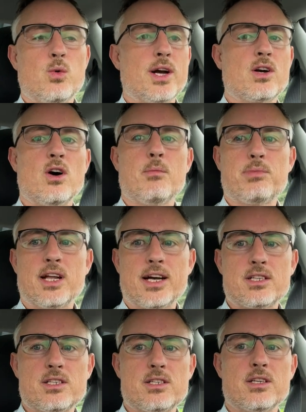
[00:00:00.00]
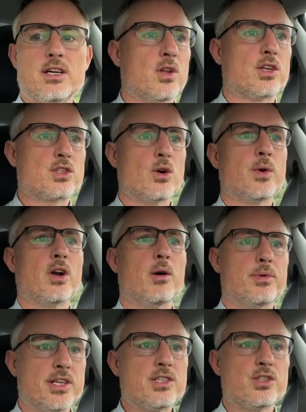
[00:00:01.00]
quite complex, lots going on.
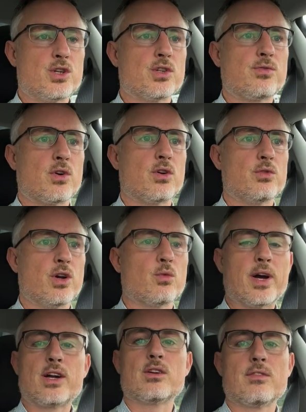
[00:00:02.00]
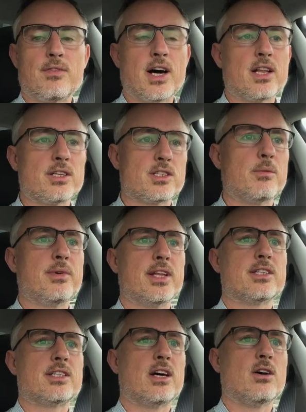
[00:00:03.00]
But this is just for regular filing, somebody
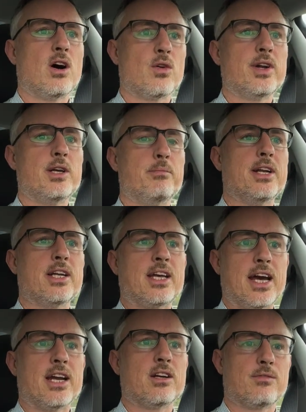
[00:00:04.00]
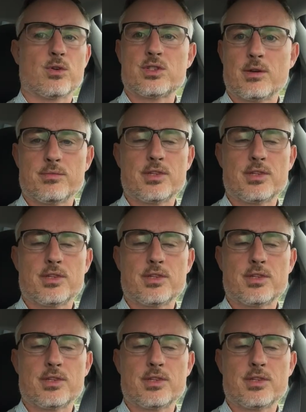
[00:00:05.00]
that's already been in Canada for some